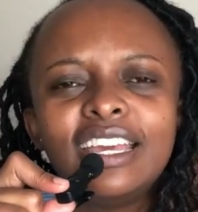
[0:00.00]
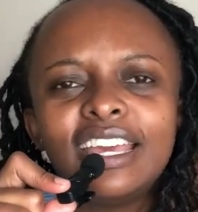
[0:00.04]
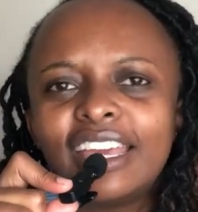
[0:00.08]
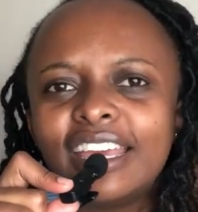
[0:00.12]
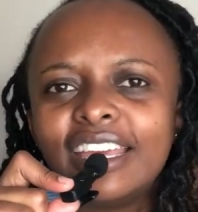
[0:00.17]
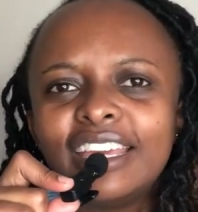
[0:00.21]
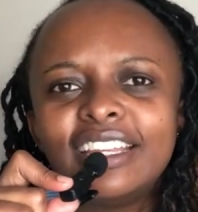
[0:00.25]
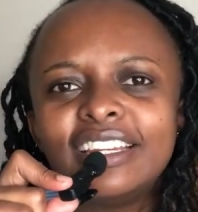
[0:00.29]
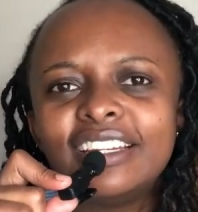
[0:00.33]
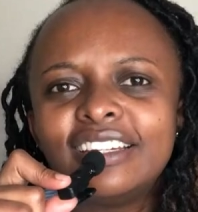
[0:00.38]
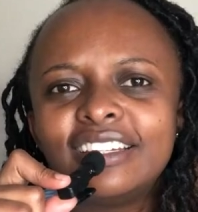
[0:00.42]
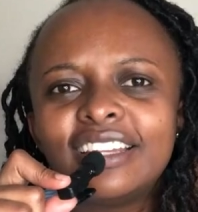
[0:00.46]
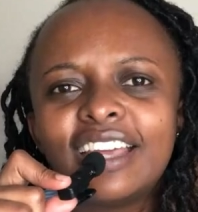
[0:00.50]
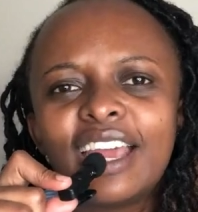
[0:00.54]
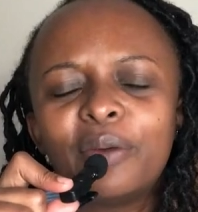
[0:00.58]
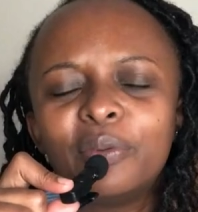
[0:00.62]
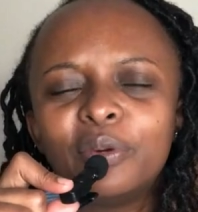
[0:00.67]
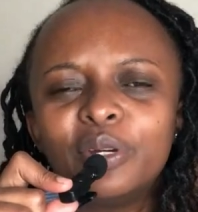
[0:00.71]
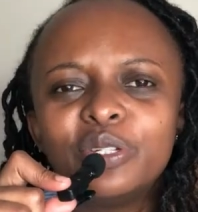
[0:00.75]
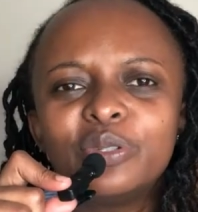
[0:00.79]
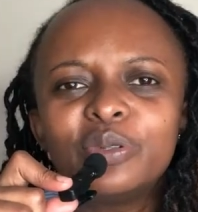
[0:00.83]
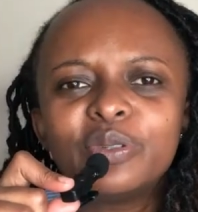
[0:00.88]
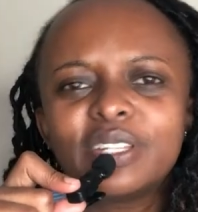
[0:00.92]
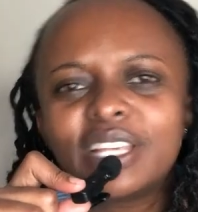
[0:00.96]
And I
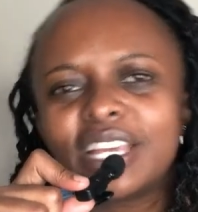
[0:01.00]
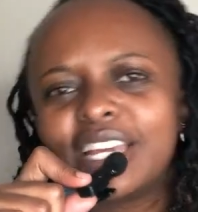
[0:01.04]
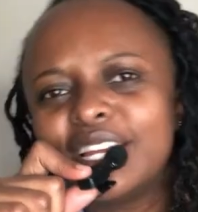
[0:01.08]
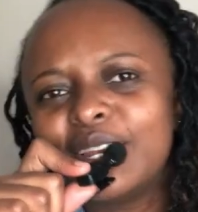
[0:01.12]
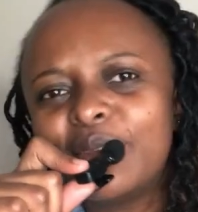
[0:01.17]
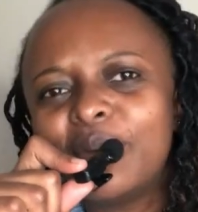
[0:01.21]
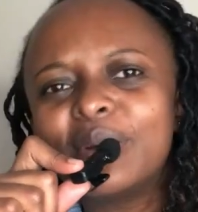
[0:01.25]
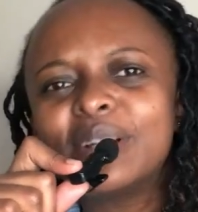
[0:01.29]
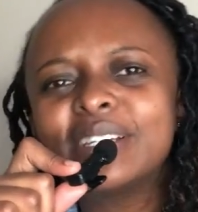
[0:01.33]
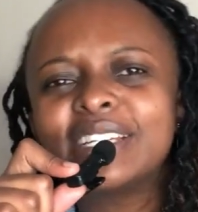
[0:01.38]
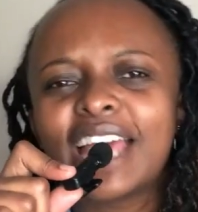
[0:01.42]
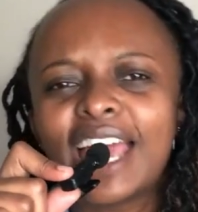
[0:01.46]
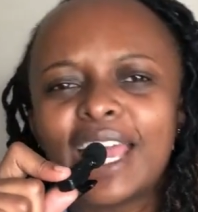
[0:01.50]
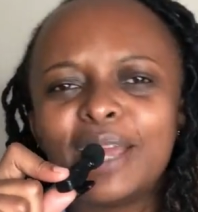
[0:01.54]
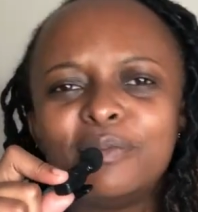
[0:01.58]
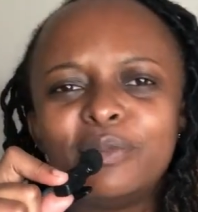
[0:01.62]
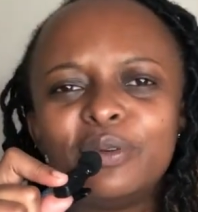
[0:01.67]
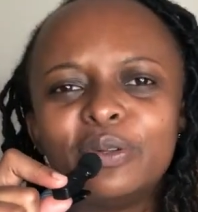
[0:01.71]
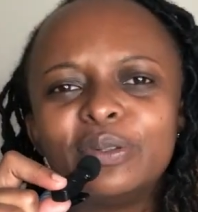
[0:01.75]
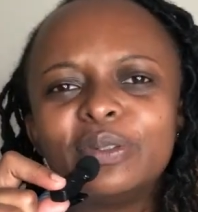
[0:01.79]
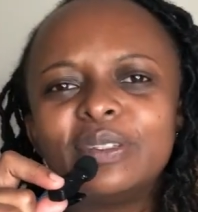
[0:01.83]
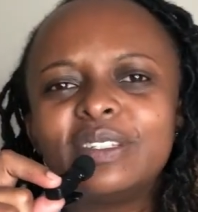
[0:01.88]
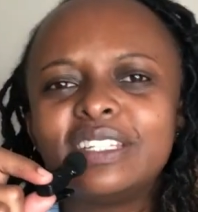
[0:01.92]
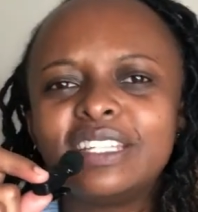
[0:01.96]
want to say long time
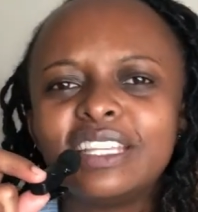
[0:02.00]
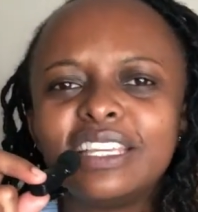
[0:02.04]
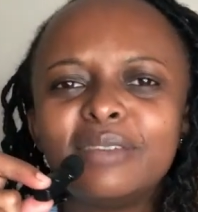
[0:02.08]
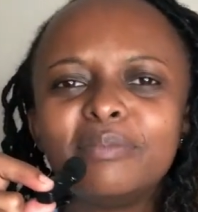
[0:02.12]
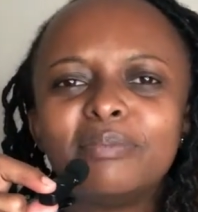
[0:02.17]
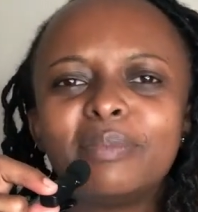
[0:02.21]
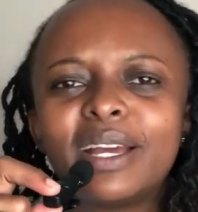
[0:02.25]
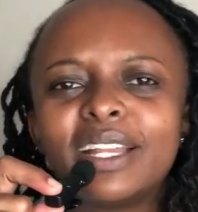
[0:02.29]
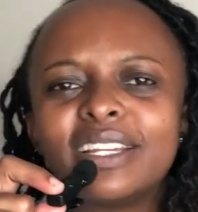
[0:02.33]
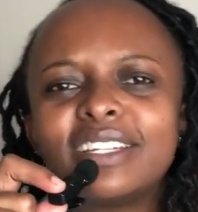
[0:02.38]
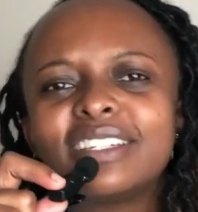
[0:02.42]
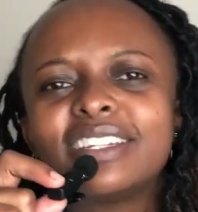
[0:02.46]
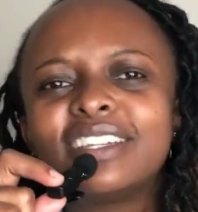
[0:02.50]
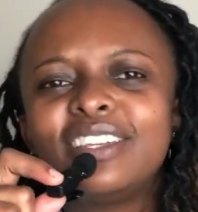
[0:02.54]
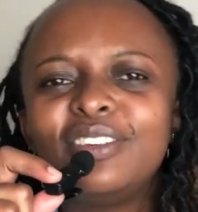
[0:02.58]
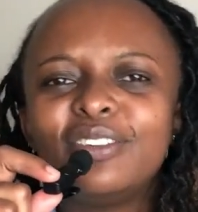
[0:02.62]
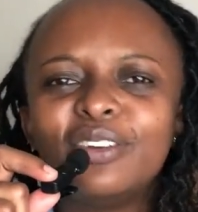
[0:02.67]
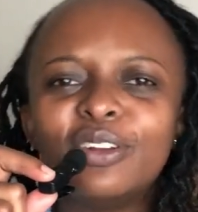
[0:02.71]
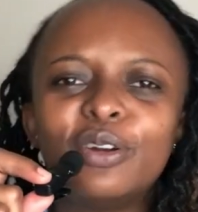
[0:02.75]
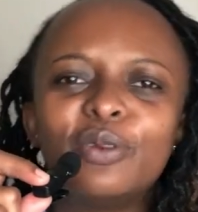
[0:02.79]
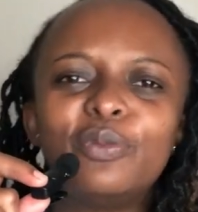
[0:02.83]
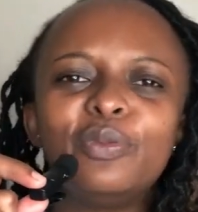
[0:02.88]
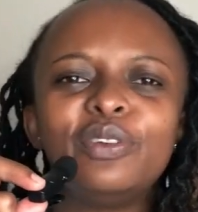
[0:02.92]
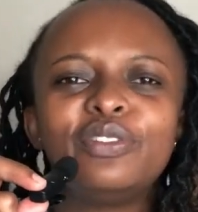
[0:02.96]
no see, but you
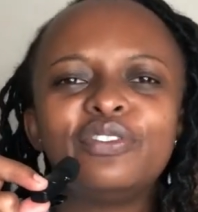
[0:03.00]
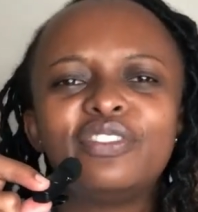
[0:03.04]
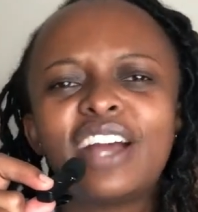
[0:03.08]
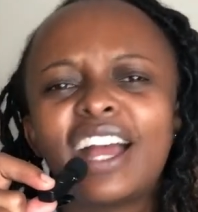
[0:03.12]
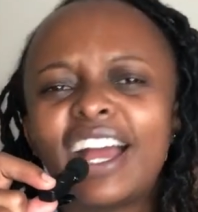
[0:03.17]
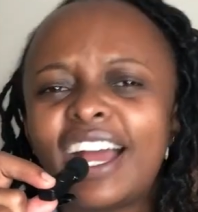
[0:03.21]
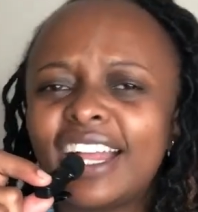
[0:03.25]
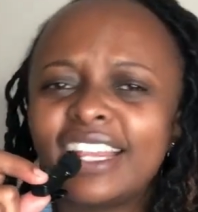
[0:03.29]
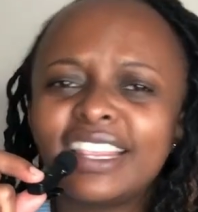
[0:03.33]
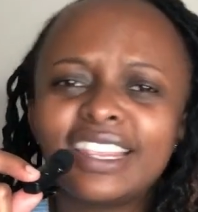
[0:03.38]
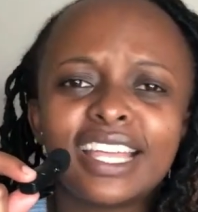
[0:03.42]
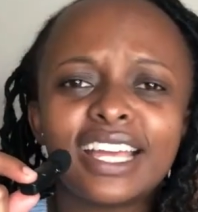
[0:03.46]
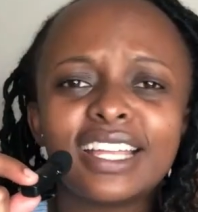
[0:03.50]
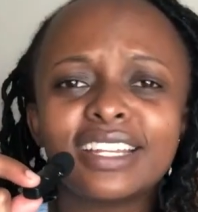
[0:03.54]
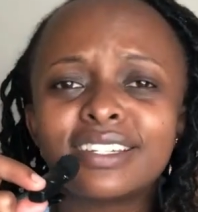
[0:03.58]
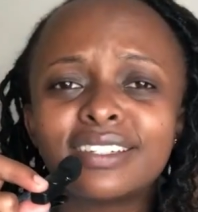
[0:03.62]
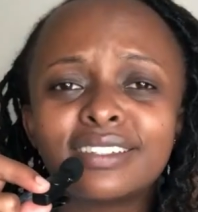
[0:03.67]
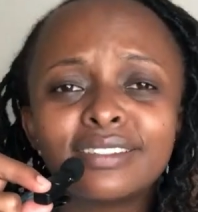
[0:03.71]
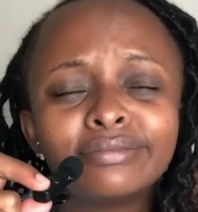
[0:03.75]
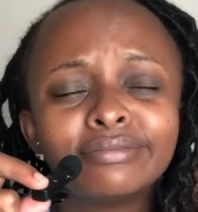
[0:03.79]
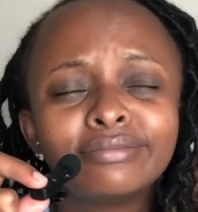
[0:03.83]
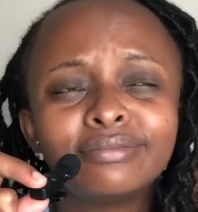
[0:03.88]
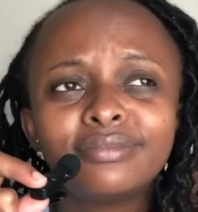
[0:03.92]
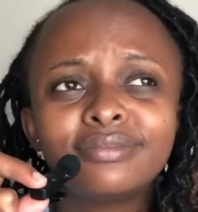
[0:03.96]
know, we've had
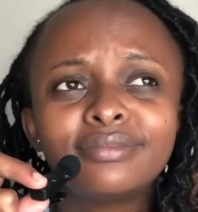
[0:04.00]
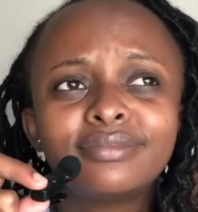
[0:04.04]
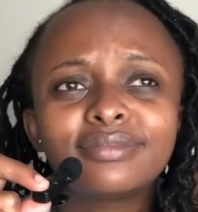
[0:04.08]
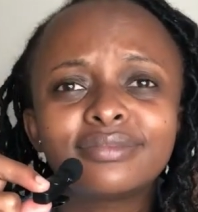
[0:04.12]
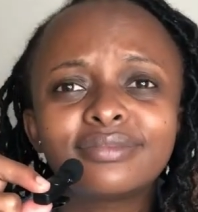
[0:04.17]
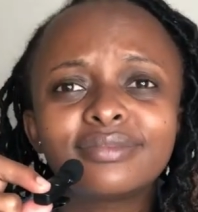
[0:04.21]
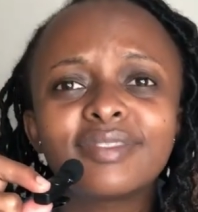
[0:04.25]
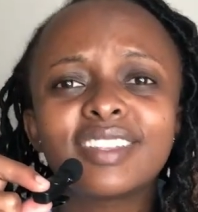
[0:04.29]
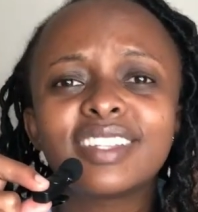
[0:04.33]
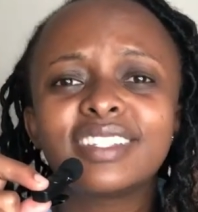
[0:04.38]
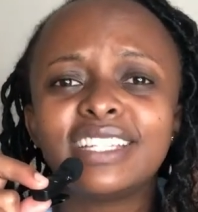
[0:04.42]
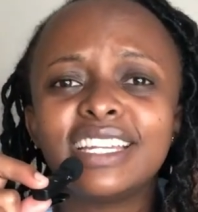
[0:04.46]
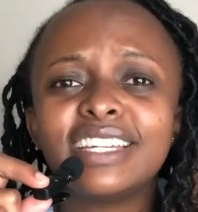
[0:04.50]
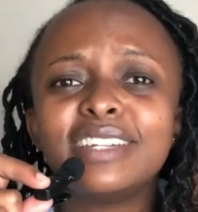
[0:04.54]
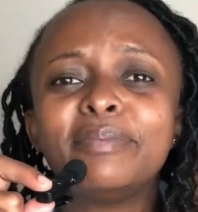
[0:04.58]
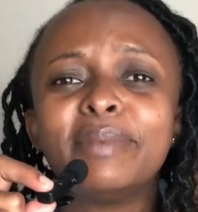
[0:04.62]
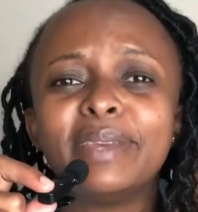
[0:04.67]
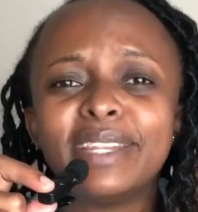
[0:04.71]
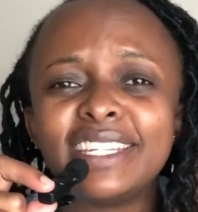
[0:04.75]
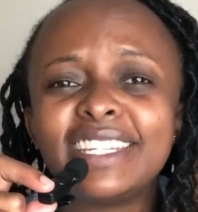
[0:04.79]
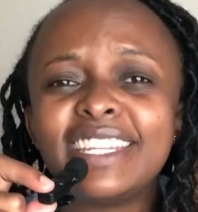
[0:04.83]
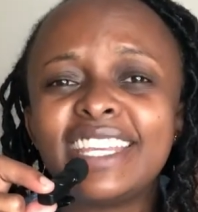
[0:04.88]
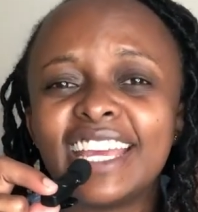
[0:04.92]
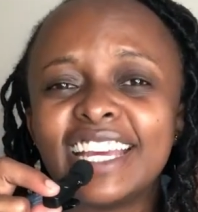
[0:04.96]
that
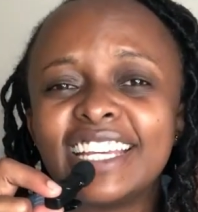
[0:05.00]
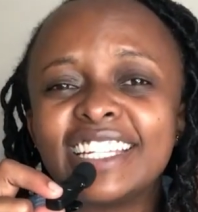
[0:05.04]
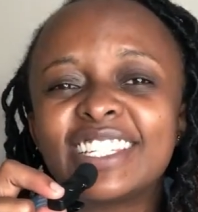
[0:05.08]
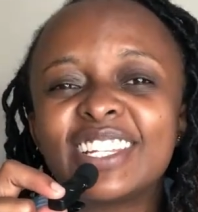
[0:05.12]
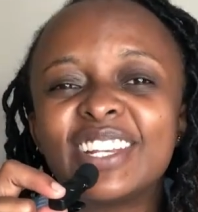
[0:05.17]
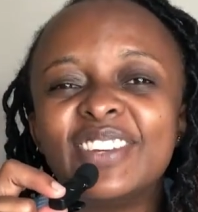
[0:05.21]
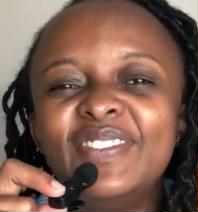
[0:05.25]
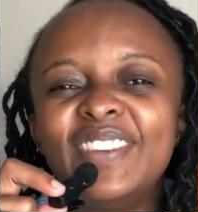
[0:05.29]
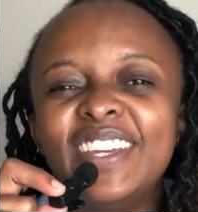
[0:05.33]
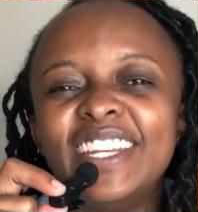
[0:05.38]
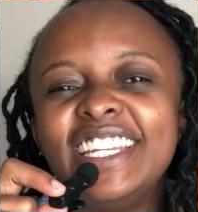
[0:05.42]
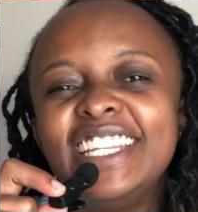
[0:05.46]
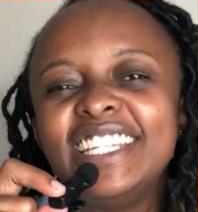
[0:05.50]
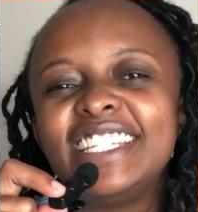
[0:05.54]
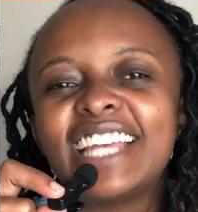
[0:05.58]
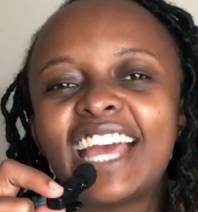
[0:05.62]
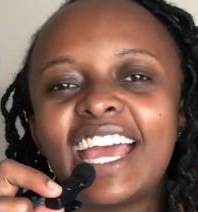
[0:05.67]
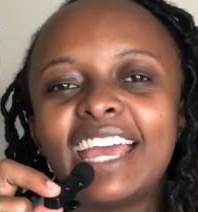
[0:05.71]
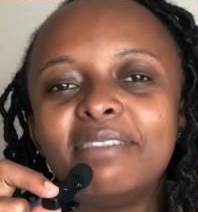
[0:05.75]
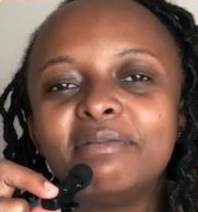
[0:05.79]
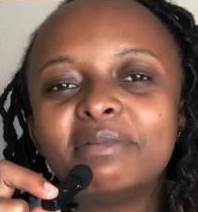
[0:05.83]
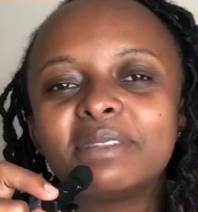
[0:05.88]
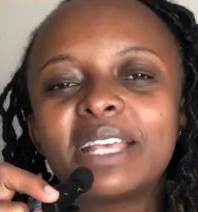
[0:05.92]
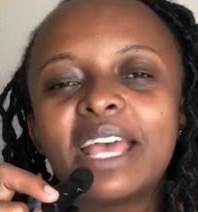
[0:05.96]
statement here so many
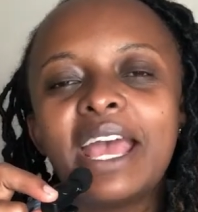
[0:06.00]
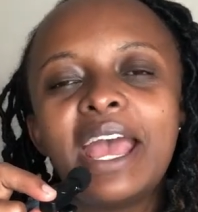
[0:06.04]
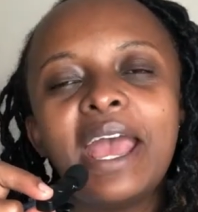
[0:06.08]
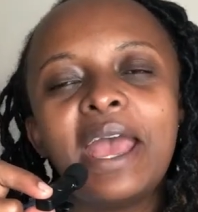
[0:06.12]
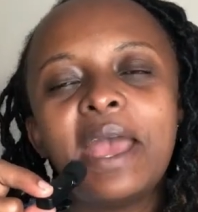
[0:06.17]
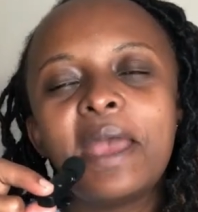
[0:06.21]
times.